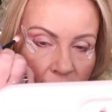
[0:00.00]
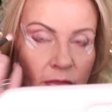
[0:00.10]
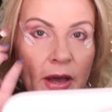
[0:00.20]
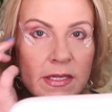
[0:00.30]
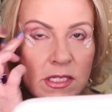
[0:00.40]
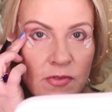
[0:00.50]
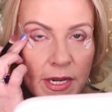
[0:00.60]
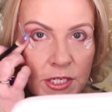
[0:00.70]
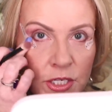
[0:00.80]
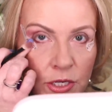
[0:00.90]
That's
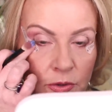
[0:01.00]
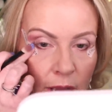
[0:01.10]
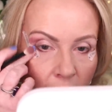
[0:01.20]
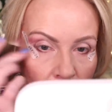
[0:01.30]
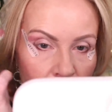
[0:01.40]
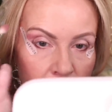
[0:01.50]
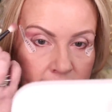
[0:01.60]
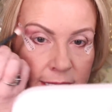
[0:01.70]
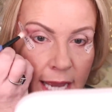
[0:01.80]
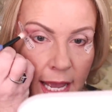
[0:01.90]
fine too.
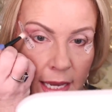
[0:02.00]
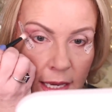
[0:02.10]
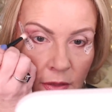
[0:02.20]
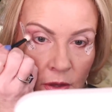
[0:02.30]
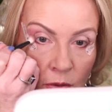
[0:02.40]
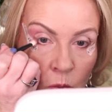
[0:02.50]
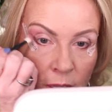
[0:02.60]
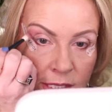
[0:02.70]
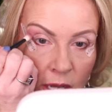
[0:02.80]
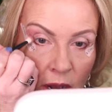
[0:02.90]
Then take
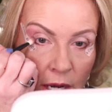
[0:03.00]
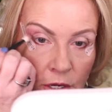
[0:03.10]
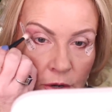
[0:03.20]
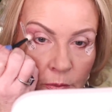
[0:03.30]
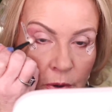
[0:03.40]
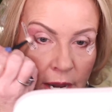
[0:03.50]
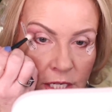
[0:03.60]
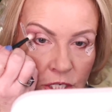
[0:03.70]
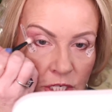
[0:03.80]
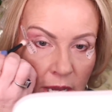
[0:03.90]
what's on your
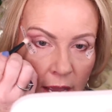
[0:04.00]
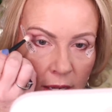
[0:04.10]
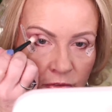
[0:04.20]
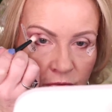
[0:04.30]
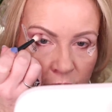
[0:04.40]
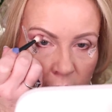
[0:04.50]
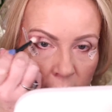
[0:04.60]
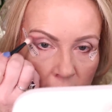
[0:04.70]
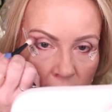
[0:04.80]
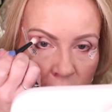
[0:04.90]
brush and
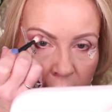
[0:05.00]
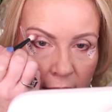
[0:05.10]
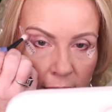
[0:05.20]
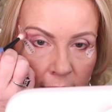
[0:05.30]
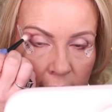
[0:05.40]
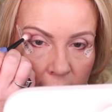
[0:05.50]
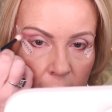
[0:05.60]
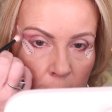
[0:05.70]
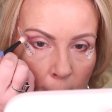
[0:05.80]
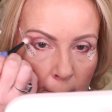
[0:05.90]
fill that in.